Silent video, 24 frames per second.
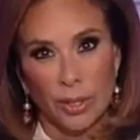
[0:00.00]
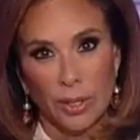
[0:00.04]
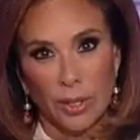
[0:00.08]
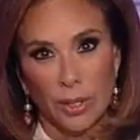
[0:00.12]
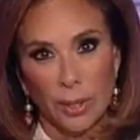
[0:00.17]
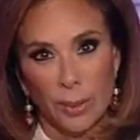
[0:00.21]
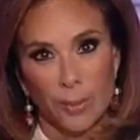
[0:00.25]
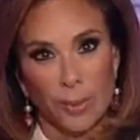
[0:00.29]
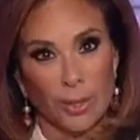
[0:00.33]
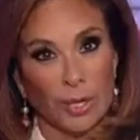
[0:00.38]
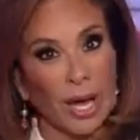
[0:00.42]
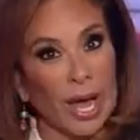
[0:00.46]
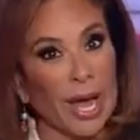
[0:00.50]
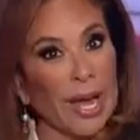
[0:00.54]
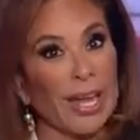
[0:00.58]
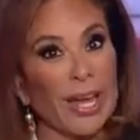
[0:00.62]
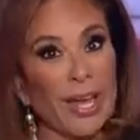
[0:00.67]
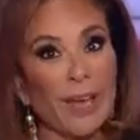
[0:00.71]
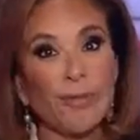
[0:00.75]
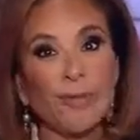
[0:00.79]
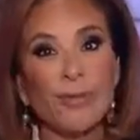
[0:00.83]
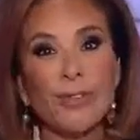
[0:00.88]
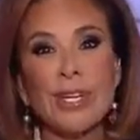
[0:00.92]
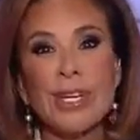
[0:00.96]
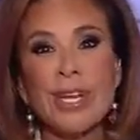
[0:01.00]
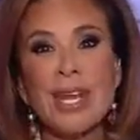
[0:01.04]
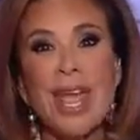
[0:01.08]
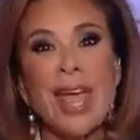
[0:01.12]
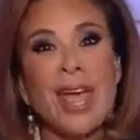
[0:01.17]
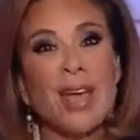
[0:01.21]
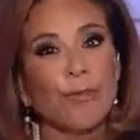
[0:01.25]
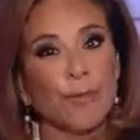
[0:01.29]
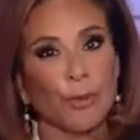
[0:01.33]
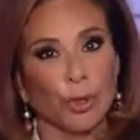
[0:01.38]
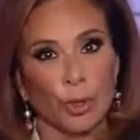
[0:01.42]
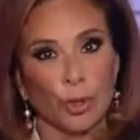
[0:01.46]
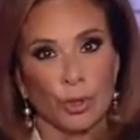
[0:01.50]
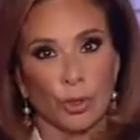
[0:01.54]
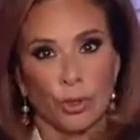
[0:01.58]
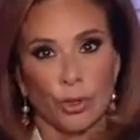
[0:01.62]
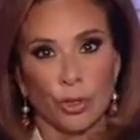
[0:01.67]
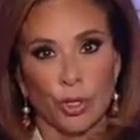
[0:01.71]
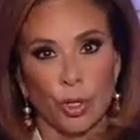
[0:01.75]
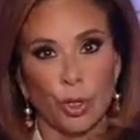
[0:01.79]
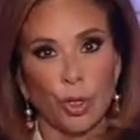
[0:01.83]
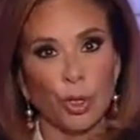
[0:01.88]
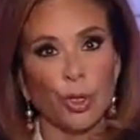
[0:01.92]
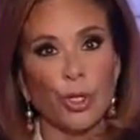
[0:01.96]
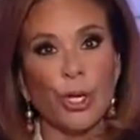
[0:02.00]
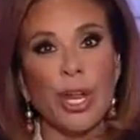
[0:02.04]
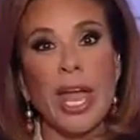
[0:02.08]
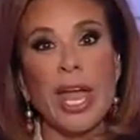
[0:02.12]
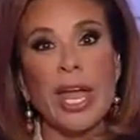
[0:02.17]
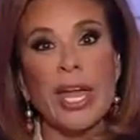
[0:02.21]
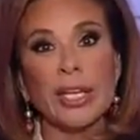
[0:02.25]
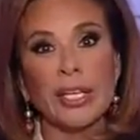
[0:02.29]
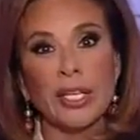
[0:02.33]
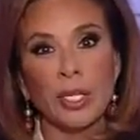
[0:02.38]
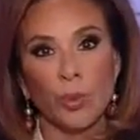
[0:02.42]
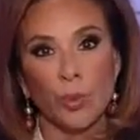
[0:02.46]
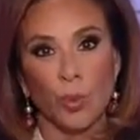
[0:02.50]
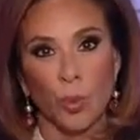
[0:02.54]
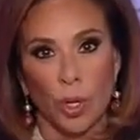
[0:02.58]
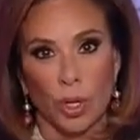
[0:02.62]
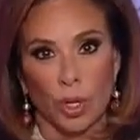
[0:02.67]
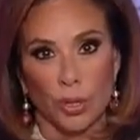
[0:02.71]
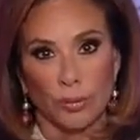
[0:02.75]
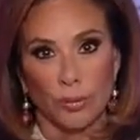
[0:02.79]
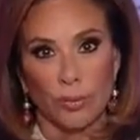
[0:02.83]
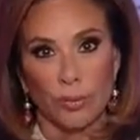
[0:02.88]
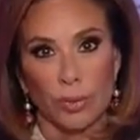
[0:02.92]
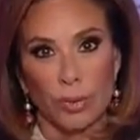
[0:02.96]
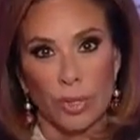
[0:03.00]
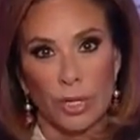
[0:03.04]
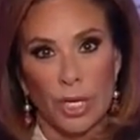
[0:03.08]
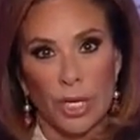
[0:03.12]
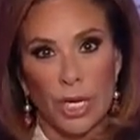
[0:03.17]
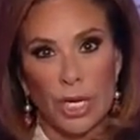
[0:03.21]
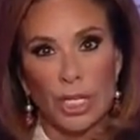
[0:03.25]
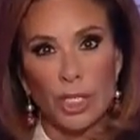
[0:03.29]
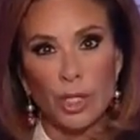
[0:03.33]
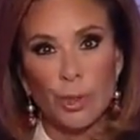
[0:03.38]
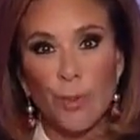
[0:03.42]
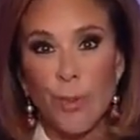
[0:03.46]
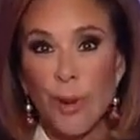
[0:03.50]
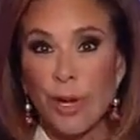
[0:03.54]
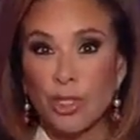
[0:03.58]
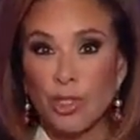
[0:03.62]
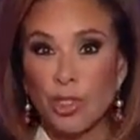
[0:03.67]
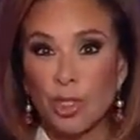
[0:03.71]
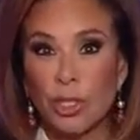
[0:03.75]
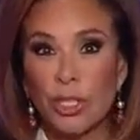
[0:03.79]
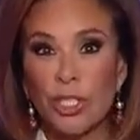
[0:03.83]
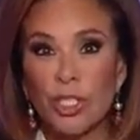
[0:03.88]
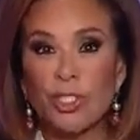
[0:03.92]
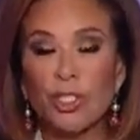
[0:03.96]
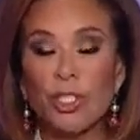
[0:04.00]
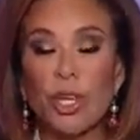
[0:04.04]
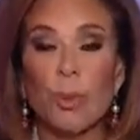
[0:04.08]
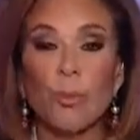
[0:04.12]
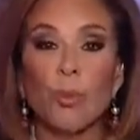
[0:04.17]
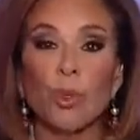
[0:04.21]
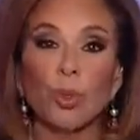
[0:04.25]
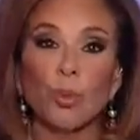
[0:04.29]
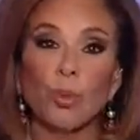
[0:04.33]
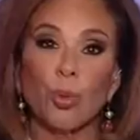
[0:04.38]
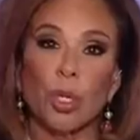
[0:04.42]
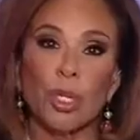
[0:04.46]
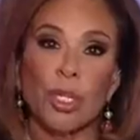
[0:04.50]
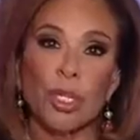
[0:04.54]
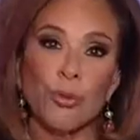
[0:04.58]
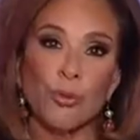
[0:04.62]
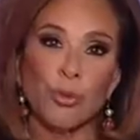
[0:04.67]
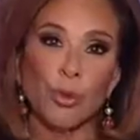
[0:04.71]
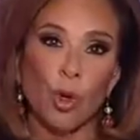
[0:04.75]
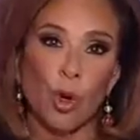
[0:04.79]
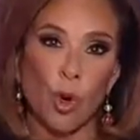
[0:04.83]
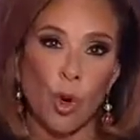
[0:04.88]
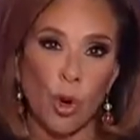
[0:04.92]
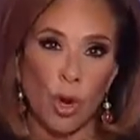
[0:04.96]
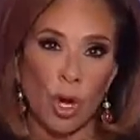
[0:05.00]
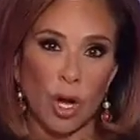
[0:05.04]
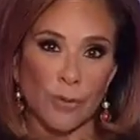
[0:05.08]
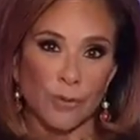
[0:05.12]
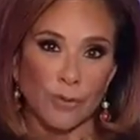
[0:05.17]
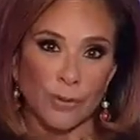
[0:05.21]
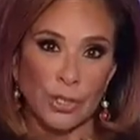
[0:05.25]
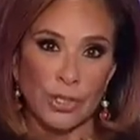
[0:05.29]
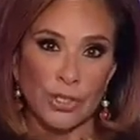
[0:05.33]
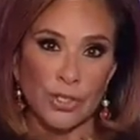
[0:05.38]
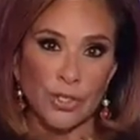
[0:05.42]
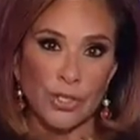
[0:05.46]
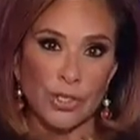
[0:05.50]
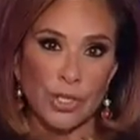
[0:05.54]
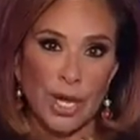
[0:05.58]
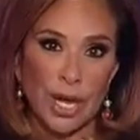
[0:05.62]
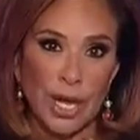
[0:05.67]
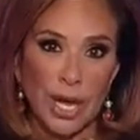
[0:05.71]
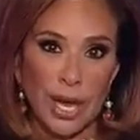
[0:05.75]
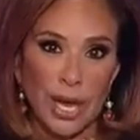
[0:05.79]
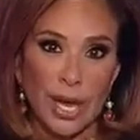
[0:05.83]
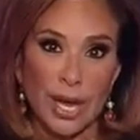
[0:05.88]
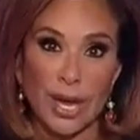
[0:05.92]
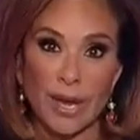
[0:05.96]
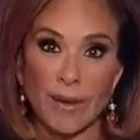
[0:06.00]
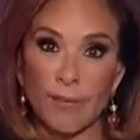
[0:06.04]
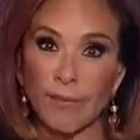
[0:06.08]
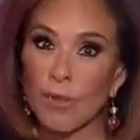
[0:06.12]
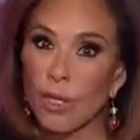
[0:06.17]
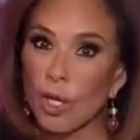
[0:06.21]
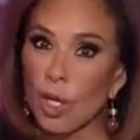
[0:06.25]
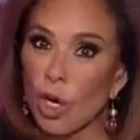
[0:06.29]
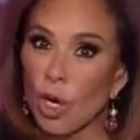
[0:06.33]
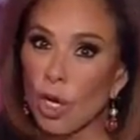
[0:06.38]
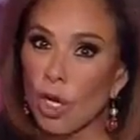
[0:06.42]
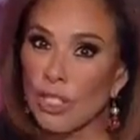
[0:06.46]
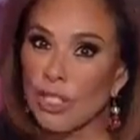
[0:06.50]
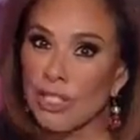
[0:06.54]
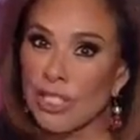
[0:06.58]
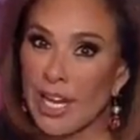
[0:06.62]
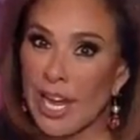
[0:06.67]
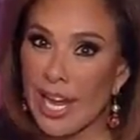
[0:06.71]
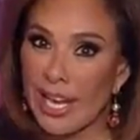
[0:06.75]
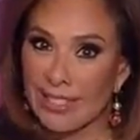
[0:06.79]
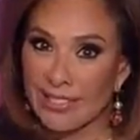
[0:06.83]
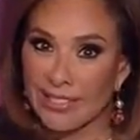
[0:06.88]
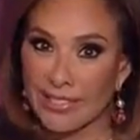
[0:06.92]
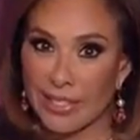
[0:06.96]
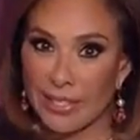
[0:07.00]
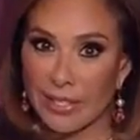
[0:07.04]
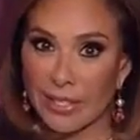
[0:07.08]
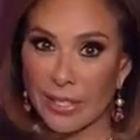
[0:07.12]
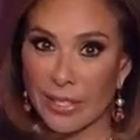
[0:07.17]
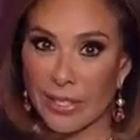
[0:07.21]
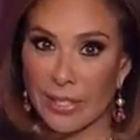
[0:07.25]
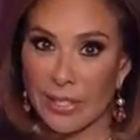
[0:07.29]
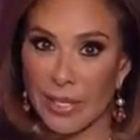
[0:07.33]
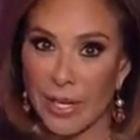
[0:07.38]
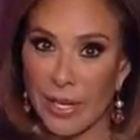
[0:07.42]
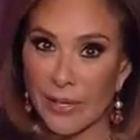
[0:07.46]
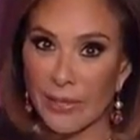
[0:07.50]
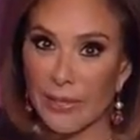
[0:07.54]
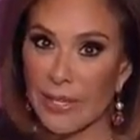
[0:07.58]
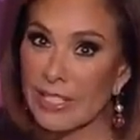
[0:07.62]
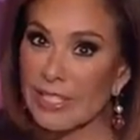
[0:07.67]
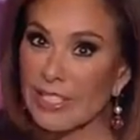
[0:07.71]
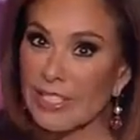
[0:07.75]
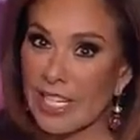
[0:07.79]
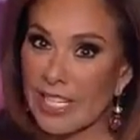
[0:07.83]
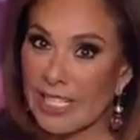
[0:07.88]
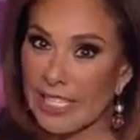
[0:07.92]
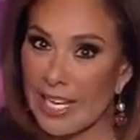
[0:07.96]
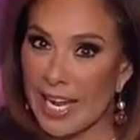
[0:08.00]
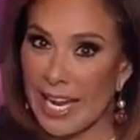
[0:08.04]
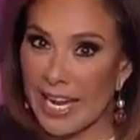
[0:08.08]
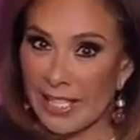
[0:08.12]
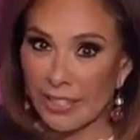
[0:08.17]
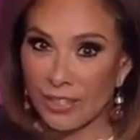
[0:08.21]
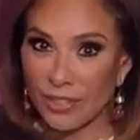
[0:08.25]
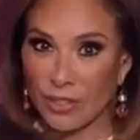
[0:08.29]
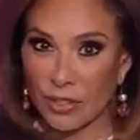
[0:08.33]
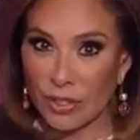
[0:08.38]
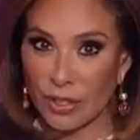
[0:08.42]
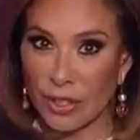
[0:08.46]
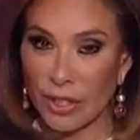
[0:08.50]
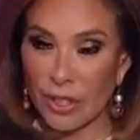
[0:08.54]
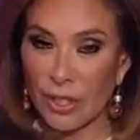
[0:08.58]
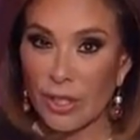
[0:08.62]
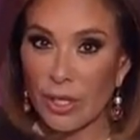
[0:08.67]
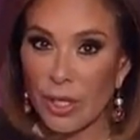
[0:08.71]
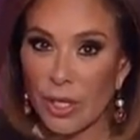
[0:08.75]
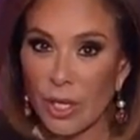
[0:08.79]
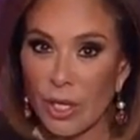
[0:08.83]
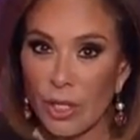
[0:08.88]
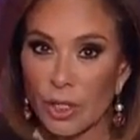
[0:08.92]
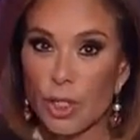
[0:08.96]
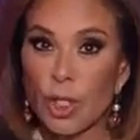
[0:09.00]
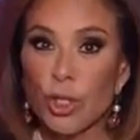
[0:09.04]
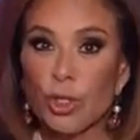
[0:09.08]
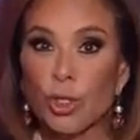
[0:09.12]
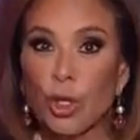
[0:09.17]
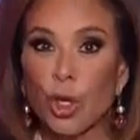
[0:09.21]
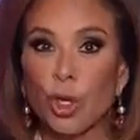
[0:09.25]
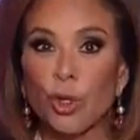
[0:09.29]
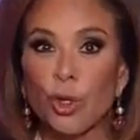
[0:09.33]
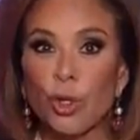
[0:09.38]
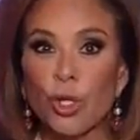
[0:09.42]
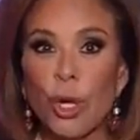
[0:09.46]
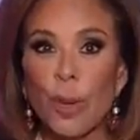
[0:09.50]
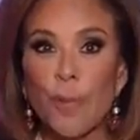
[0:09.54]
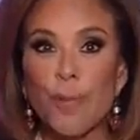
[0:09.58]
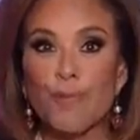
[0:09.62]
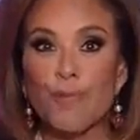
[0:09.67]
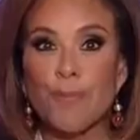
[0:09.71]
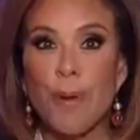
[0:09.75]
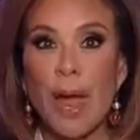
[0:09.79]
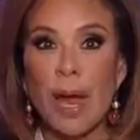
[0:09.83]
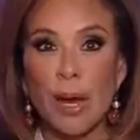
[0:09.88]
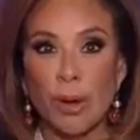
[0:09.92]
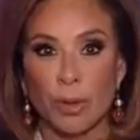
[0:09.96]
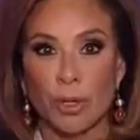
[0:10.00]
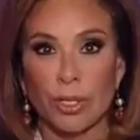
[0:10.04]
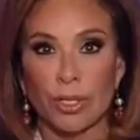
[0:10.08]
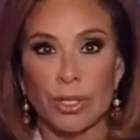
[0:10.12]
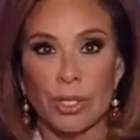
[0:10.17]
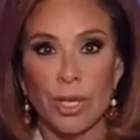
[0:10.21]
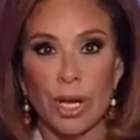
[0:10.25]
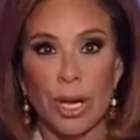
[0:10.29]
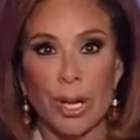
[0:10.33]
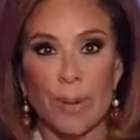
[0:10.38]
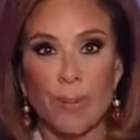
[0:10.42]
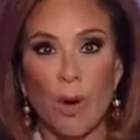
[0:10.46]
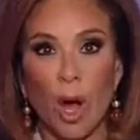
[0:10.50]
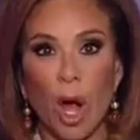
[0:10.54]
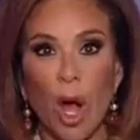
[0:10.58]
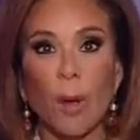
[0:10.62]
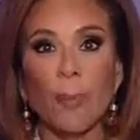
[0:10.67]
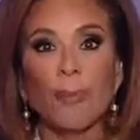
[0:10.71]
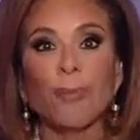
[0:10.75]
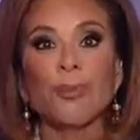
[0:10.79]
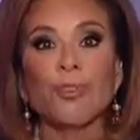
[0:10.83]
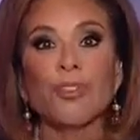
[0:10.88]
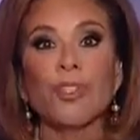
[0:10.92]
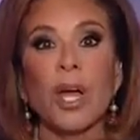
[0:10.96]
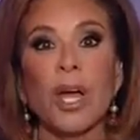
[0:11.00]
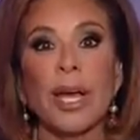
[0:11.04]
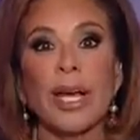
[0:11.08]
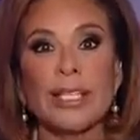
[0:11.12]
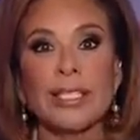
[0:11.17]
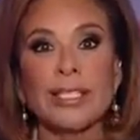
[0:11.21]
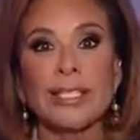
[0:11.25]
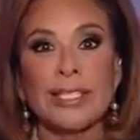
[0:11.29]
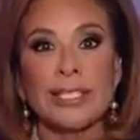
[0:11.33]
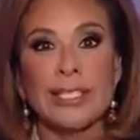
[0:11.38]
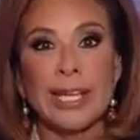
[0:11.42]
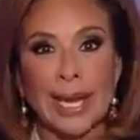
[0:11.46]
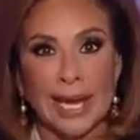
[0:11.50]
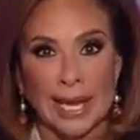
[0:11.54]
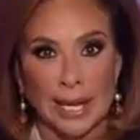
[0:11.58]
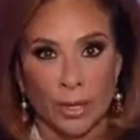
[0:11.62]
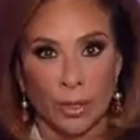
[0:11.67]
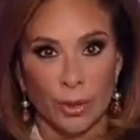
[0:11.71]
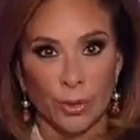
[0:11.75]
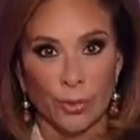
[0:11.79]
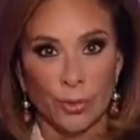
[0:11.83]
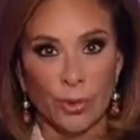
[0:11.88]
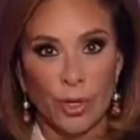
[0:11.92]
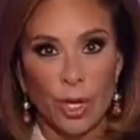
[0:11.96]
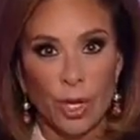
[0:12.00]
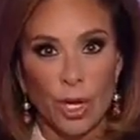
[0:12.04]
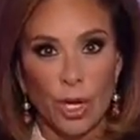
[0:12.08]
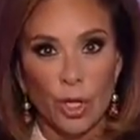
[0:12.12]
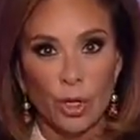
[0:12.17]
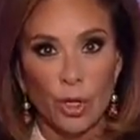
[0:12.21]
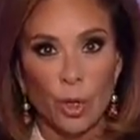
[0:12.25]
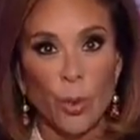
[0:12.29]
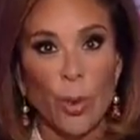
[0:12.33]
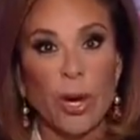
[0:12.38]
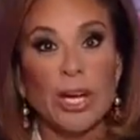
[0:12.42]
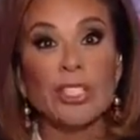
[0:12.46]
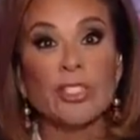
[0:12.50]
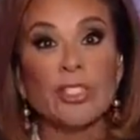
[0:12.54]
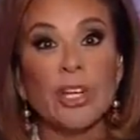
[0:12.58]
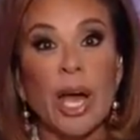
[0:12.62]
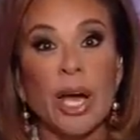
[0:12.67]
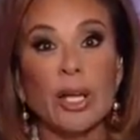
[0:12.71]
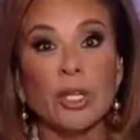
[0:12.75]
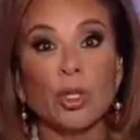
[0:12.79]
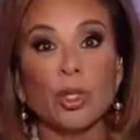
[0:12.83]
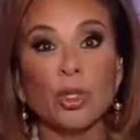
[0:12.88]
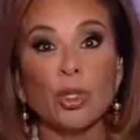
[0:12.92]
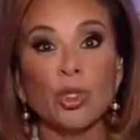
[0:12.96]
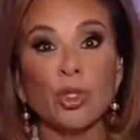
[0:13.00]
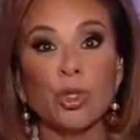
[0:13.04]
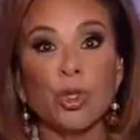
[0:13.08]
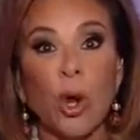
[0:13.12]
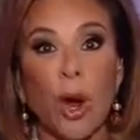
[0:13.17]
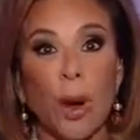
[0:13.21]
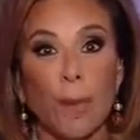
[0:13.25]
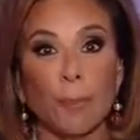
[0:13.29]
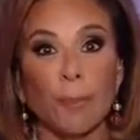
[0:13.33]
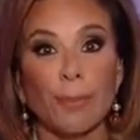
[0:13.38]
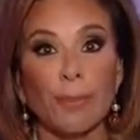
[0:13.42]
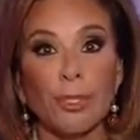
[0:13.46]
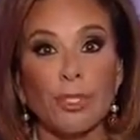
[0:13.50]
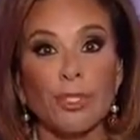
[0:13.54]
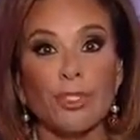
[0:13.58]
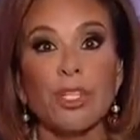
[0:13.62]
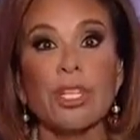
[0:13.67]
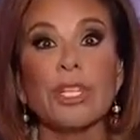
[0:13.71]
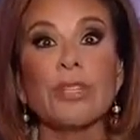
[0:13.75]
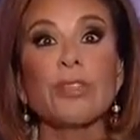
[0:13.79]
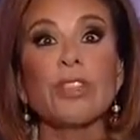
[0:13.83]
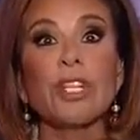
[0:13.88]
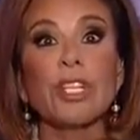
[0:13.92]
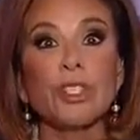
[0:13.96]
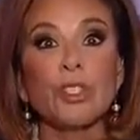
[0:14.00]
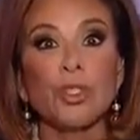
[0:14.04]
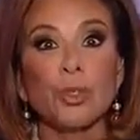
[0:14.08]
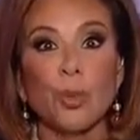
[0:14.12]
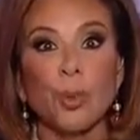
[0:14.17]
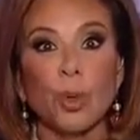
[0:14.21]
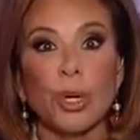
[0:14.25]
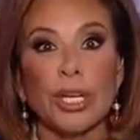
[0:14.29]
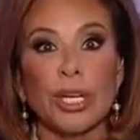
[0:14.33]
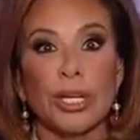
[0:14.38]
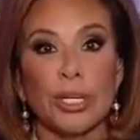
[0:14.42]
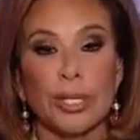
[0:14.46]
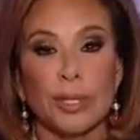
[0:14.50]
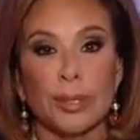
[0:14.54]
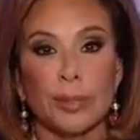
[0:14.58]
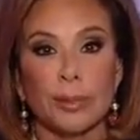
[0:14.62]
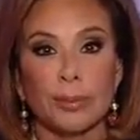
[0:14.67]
But I have never heard anyone, especially someone running for office, have the audacity, the tenacity to turn a paradigm upside down the way Donald Trump did this week.